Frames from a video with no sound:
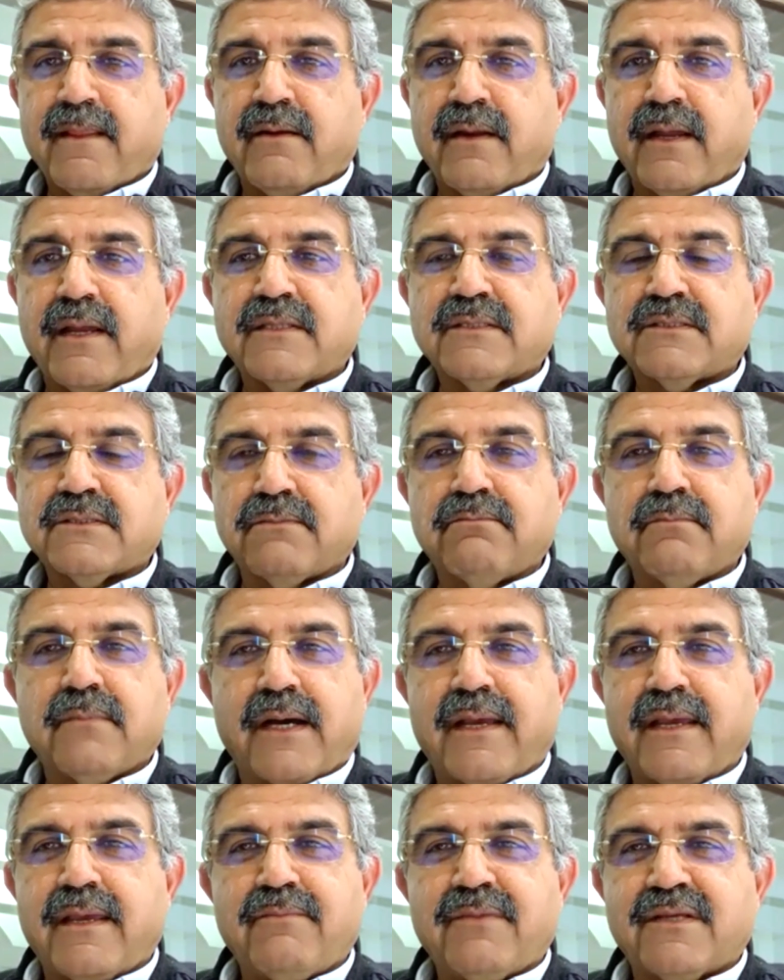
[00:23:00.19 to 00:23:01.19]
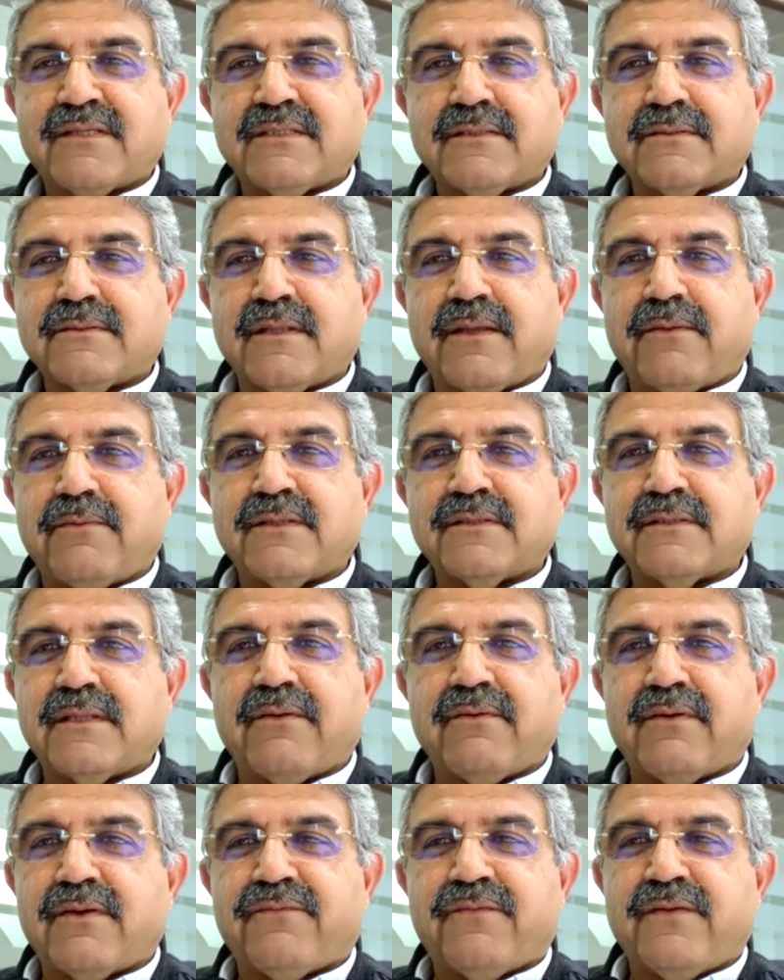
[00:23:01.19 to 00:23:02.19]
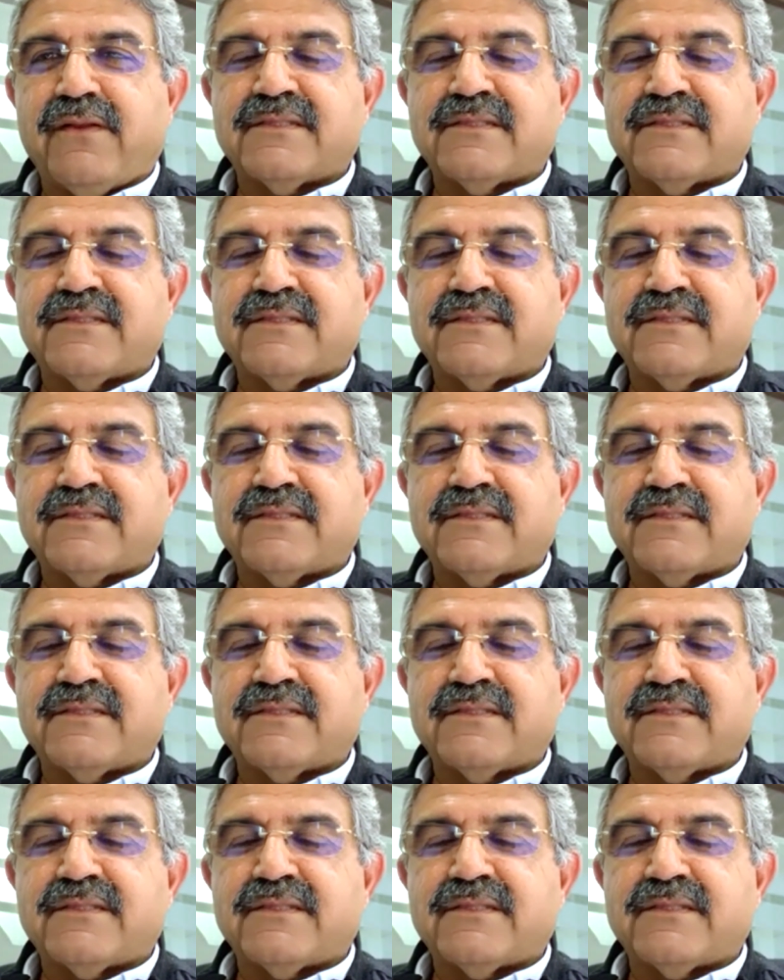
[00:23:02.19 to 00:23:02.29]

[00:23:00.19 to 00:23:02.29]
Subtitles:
Right. So my message to them is never feel